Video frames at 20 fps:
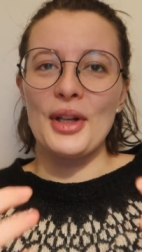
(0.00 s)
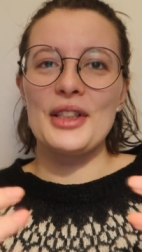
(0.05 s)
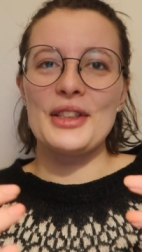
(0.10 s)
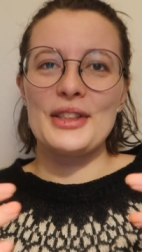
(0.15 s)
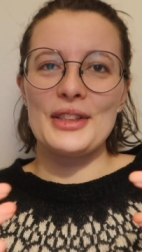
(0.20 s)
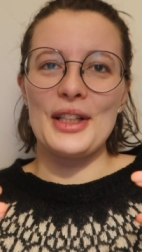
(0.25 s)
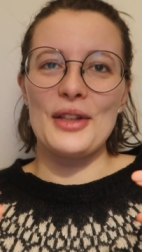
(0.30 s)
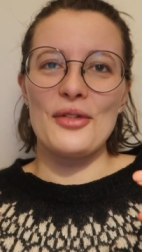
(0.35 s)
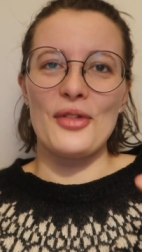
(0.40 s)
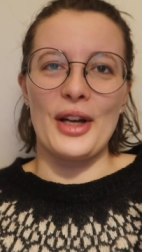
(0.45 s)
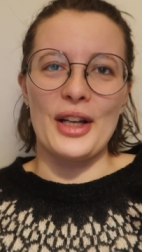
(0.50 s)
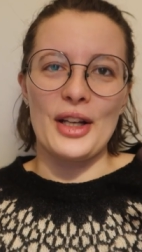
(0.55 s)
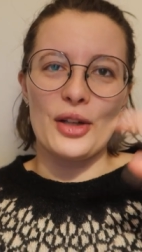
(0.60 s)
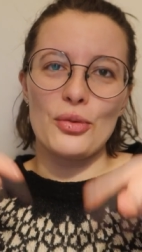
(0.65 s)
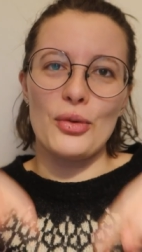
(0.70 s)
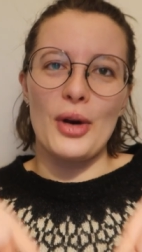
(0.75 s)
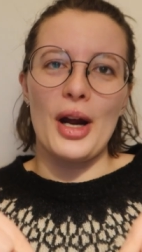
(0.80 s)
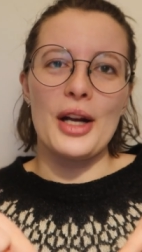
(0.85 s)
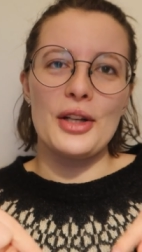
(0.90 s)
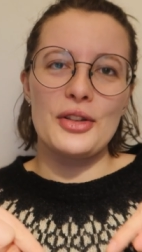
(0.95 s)
I'm gonna see
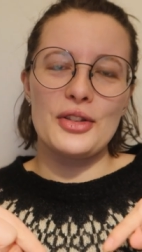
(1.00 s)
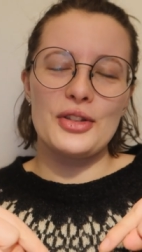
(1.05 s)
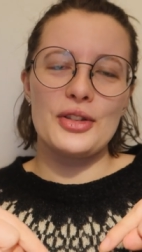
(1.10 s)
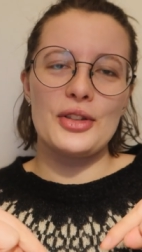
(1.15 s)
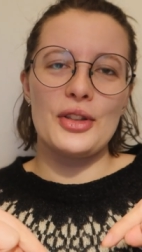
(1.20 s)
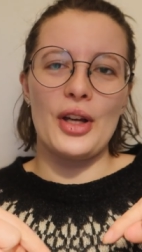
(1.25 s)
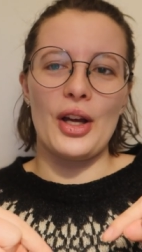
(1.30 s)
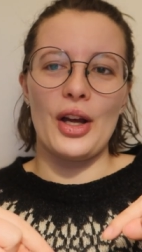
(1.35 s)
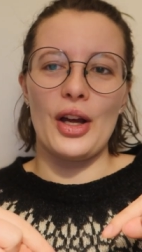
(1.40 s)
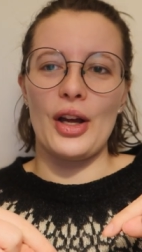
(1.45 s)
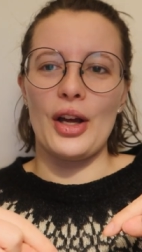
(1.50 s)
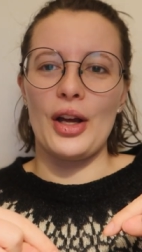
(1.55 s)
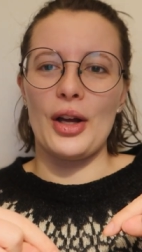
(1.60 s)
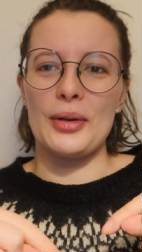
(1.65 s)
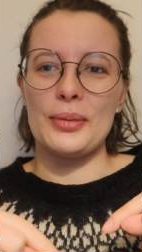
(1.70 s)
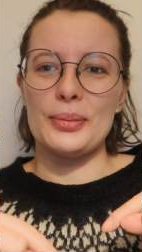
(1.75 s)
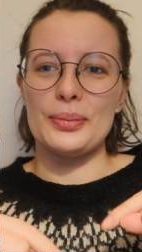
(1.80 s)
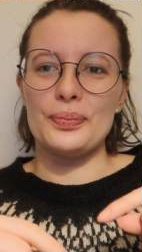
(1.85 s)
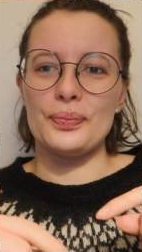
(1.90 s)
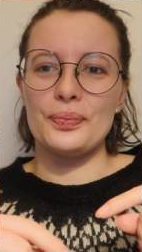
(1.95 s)
if I can write,
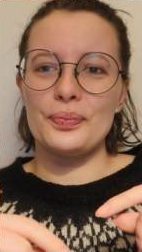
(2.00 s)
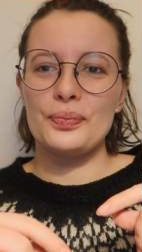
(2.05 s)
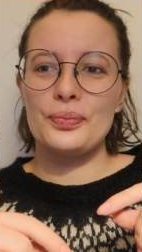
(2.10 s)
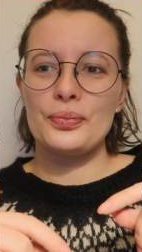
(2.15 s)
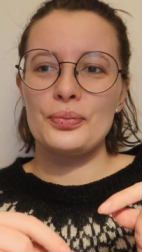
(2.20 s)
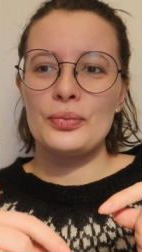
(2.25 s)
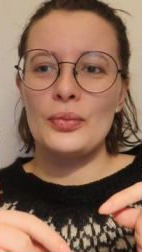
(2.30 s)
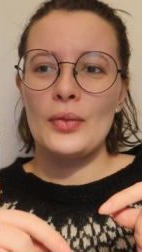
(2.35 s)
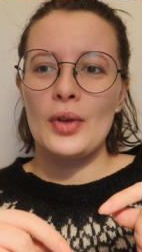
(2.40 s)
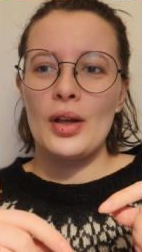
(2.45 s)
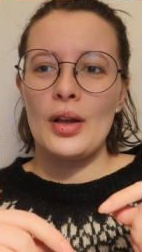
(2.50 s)
um,